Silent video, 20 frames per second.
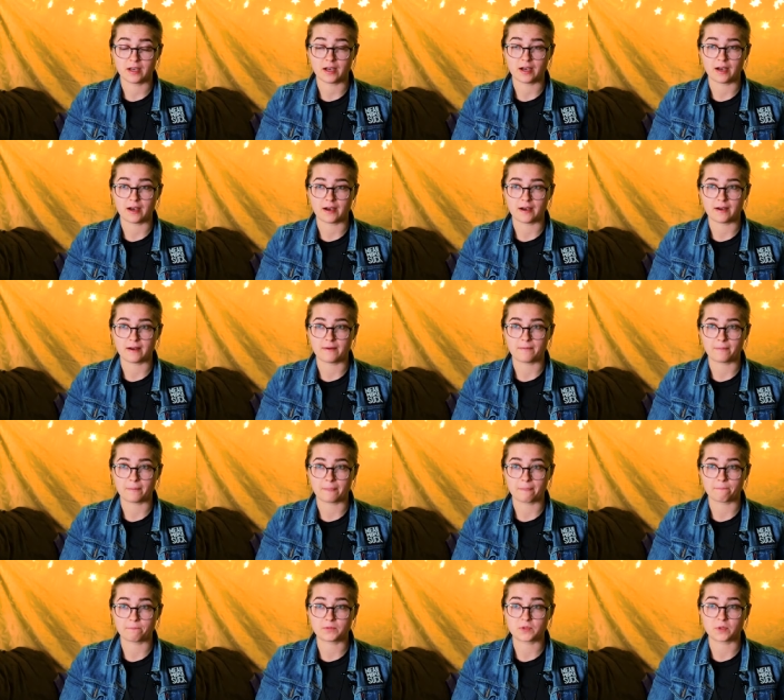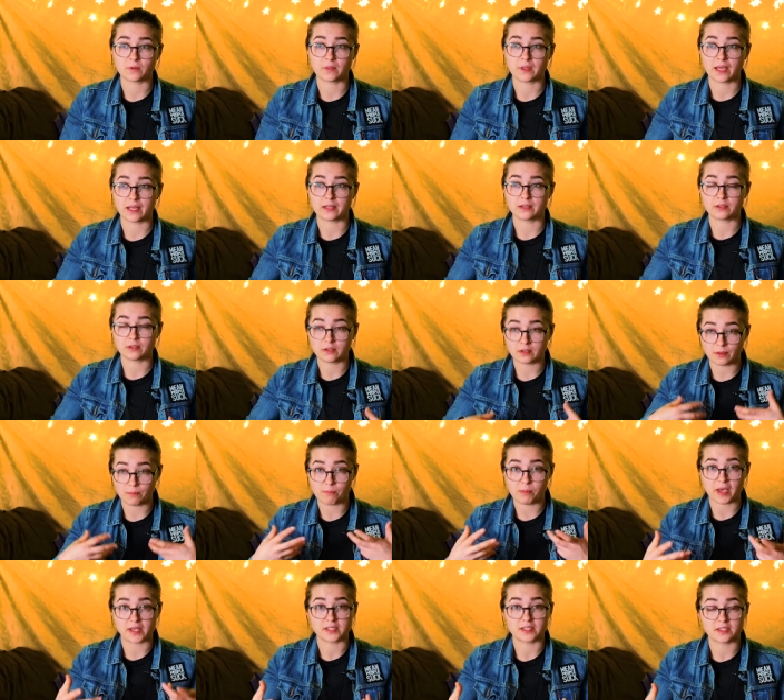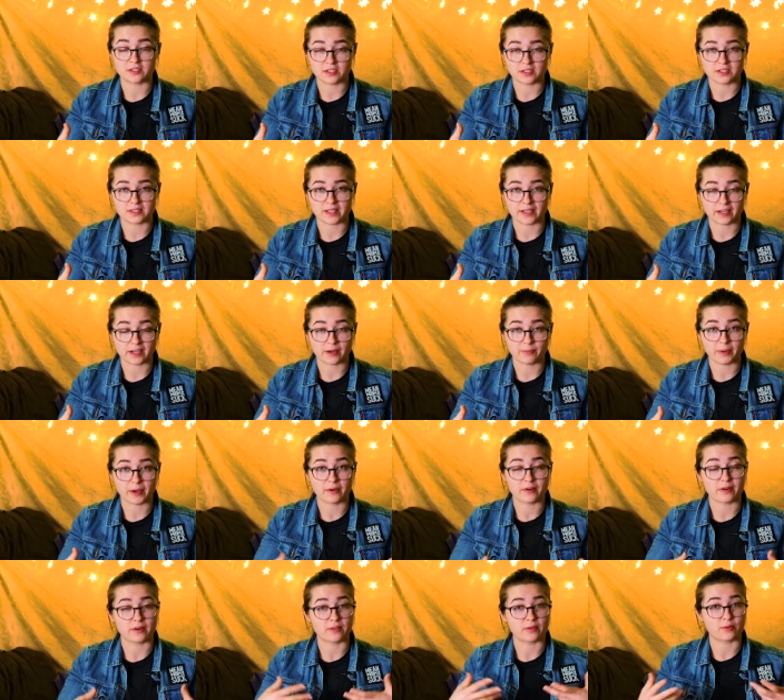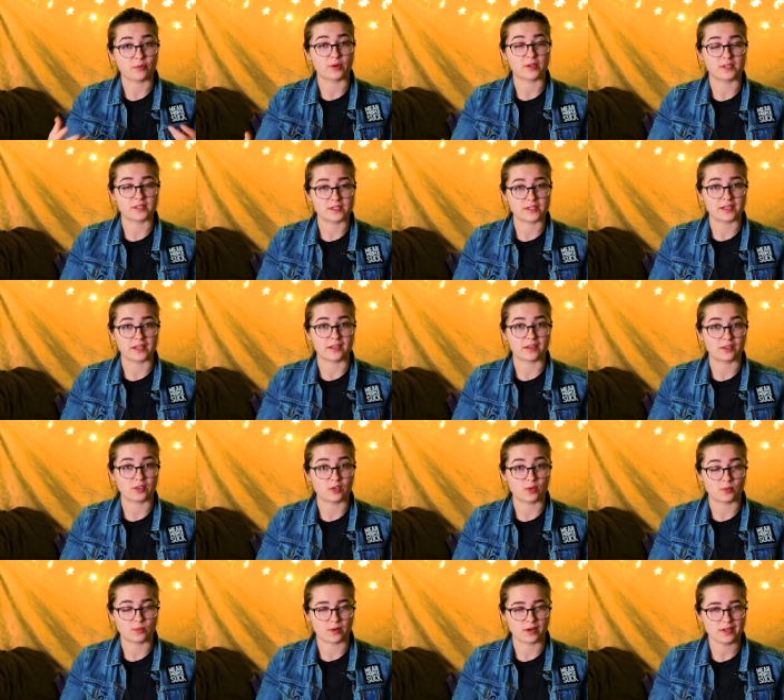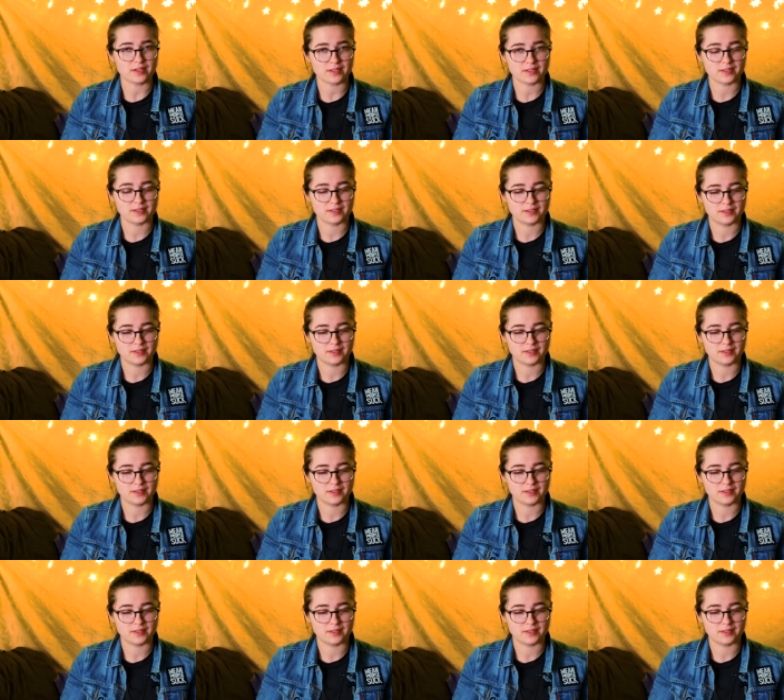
so that the messages that come out are the ones that you want,